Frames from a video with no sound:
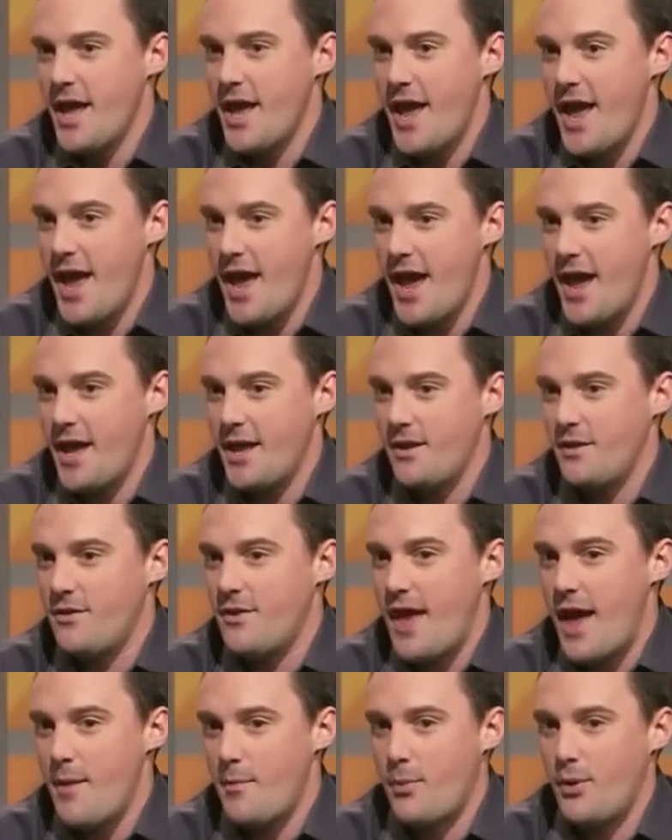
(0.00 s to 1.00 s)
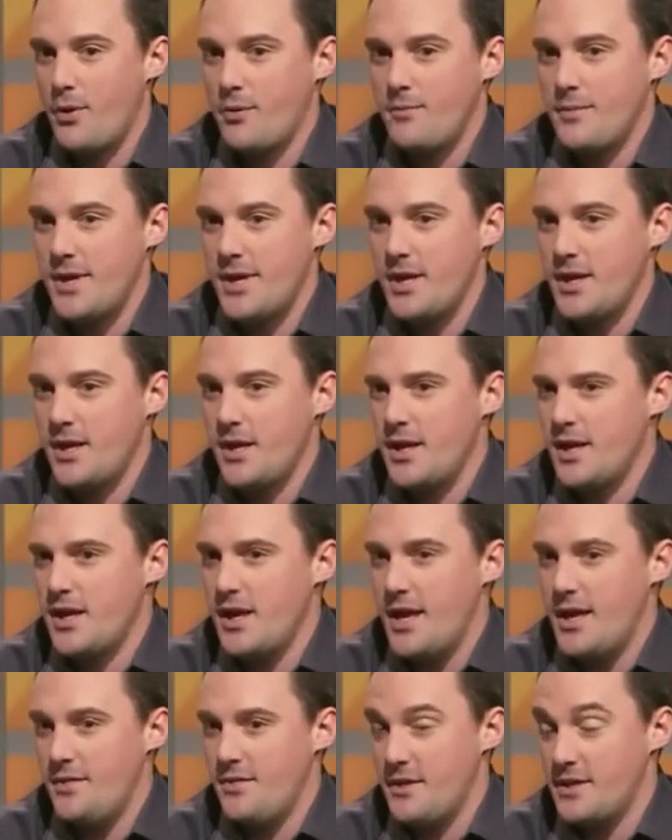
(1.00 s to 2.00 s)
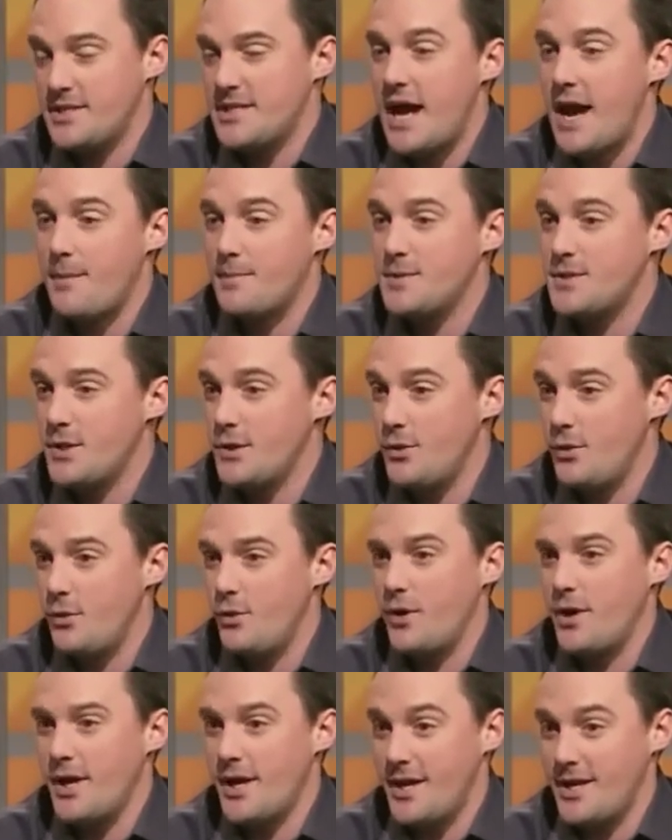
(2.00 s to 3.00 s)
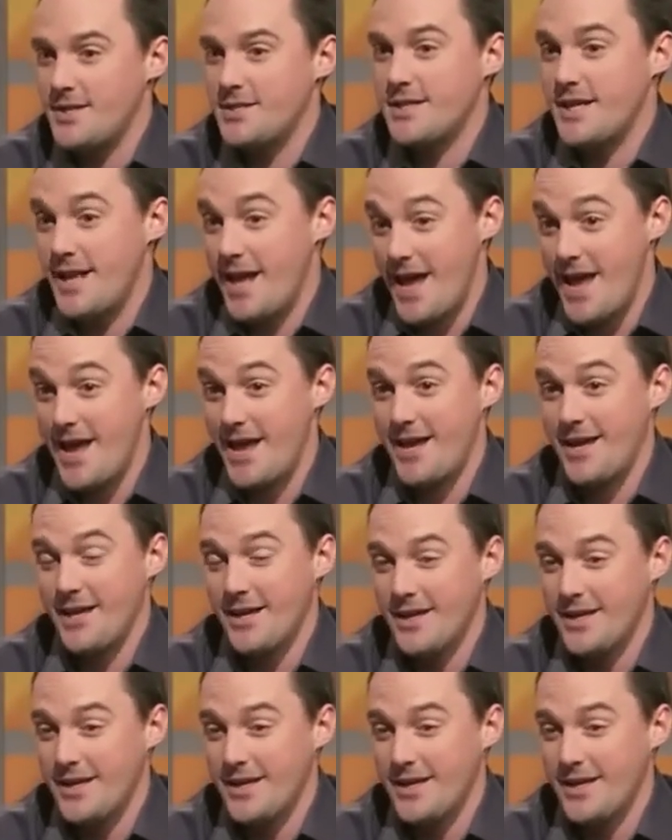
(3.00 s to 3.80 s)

and that put me in the top 2, and I said, hey,